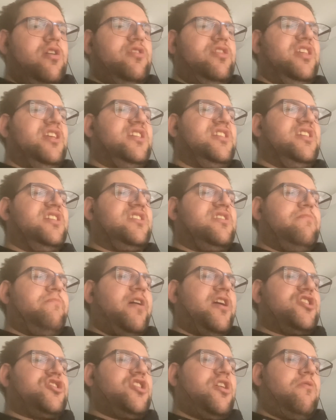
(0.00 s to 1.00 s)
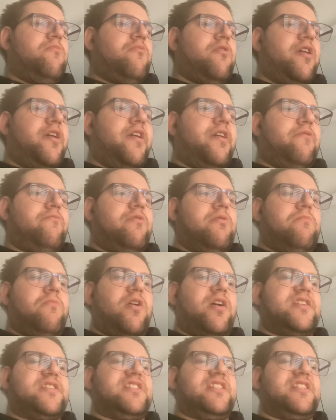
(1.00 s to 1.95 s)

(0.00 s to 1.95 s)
This is the matchup where we might